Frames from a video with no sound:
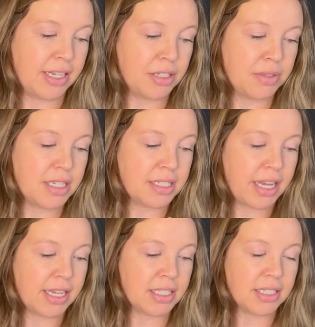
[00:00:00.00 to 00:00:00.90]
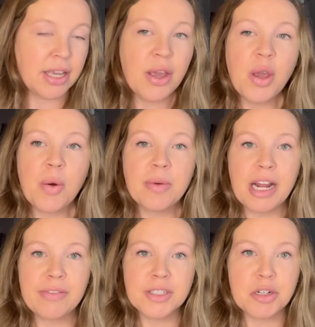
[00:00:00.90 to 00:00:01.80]
So in this case, when
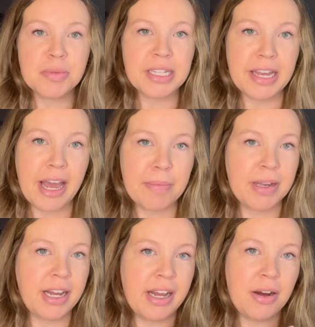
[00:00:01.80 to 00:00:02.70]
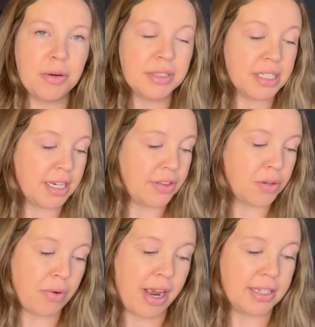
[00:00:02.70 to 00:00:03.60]
I first opened the app, it honed in on the
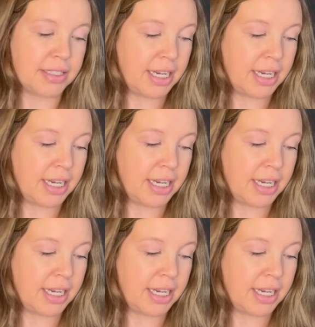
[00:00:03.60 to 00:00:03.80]
dress.